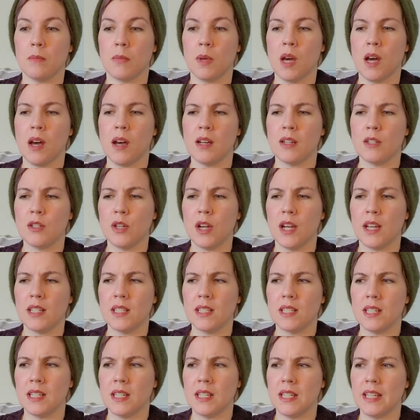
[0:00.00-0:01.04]

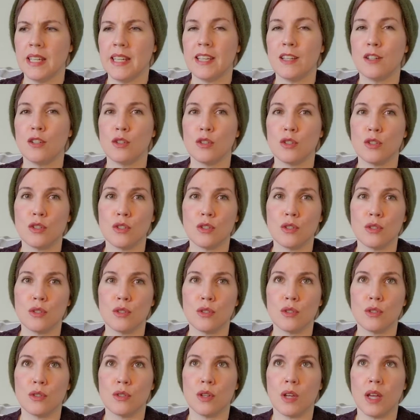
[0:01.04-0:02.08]
contrasting
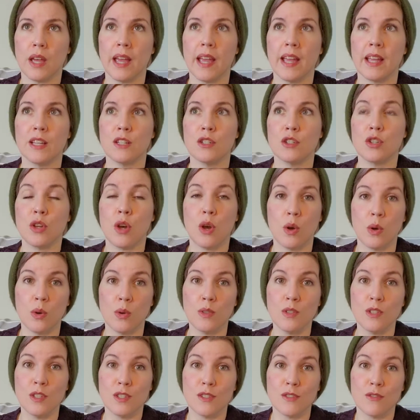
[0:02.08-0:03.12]
heels and
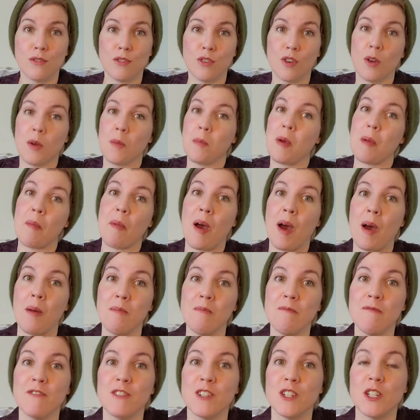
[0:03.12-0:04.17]
toes for my
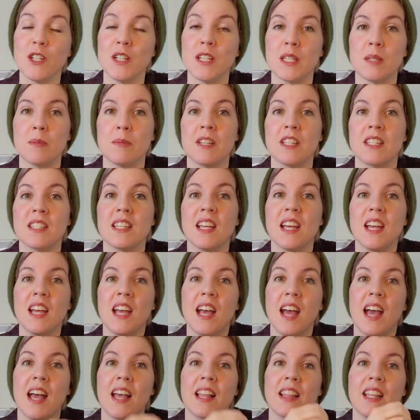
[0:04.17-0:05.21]
mom for Christmas,
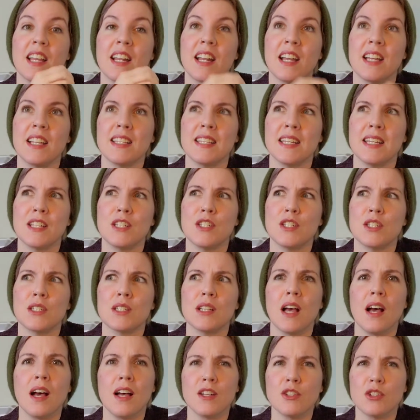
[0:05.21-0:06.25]
and then I did just
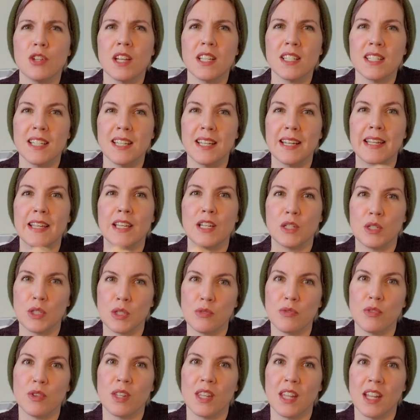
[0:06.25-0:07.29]
contrasting
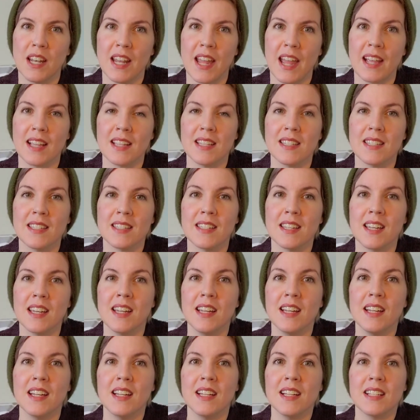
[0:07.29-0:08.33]
heels for the next
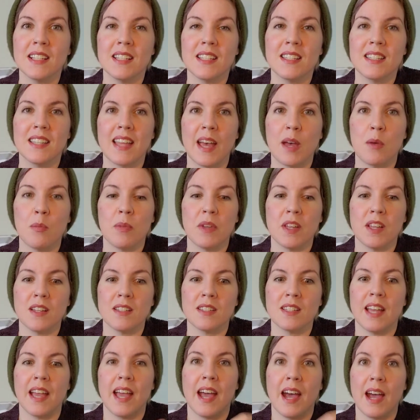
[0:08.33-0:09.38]
set
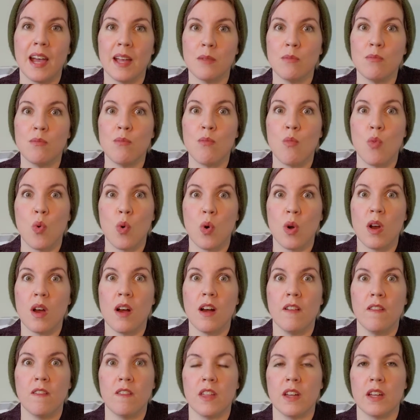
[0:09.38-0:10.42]
because I had more
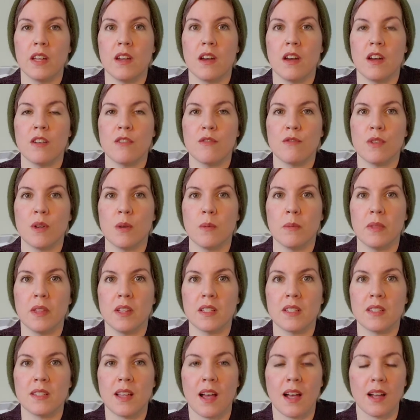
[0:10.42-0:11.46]
of the yarn from
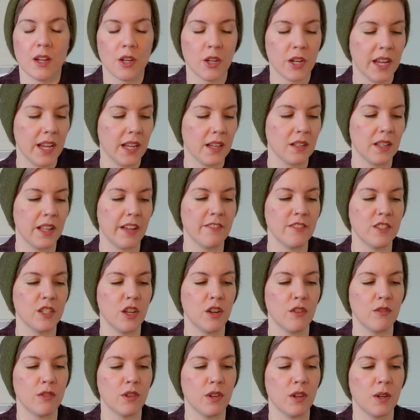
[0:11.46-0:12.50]
the sock crank left
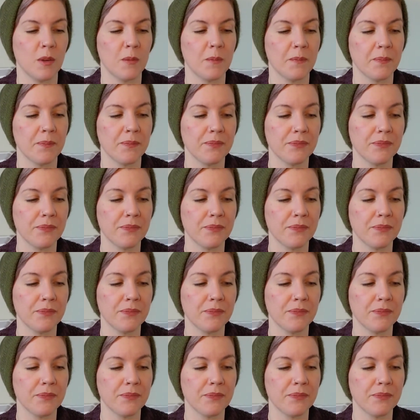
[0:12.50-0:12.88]
over.